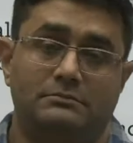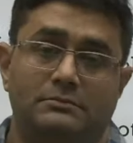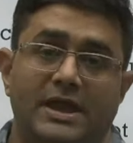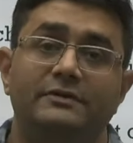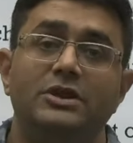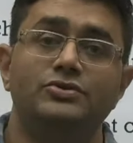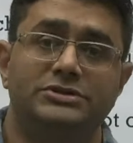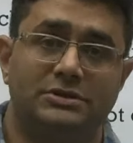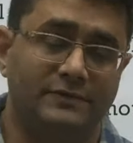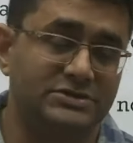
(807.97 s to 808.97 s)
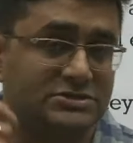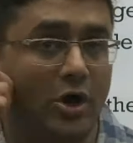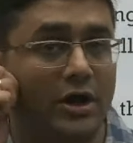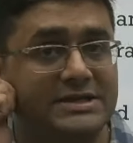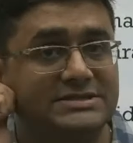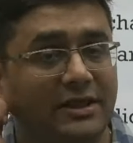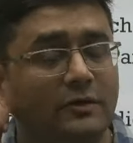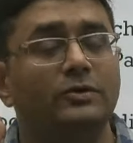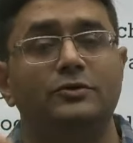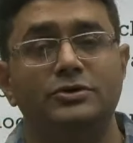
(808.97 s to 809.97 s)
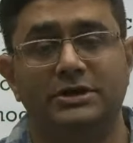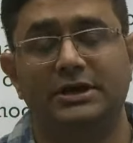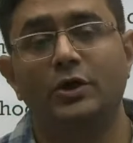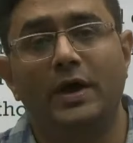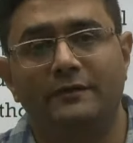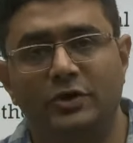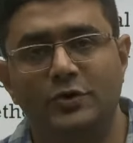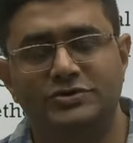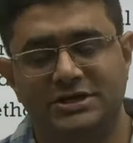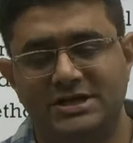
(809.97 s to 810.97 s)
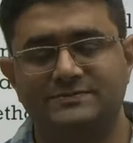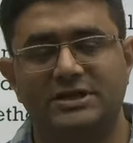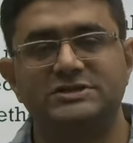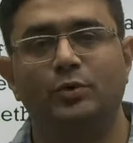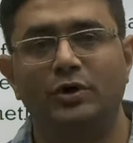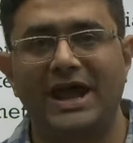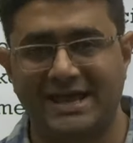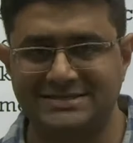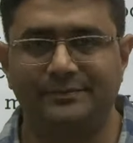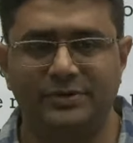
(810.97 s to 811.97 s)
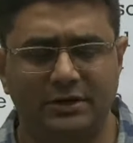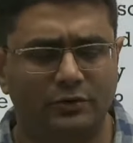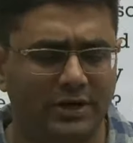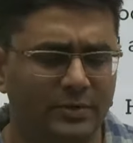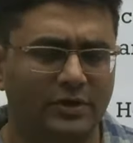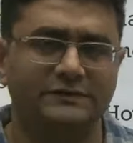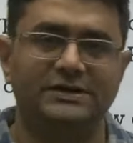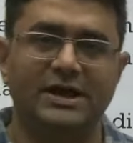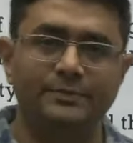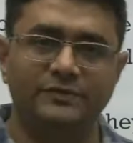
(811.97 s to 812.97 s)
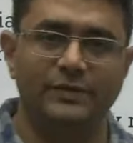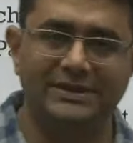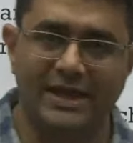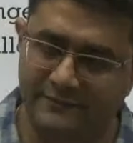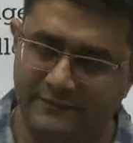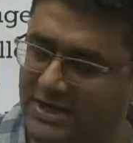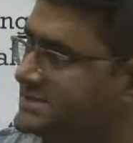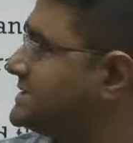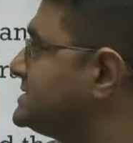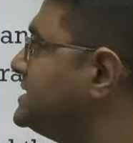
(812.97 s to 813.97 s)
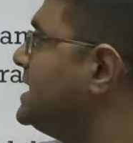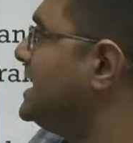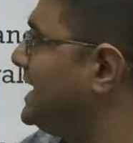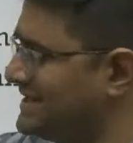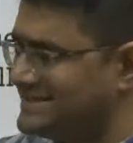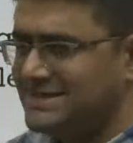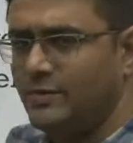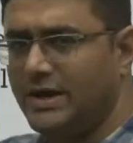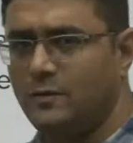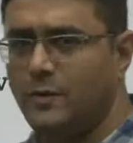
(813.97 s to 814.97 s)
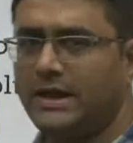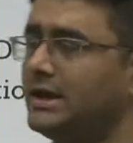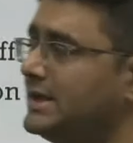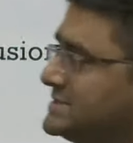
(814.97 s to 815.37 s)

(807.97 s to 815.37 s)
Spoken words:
evolution, which is called as neo-evolution, is much more accepted today because it comes with evidences. Let's see very quickly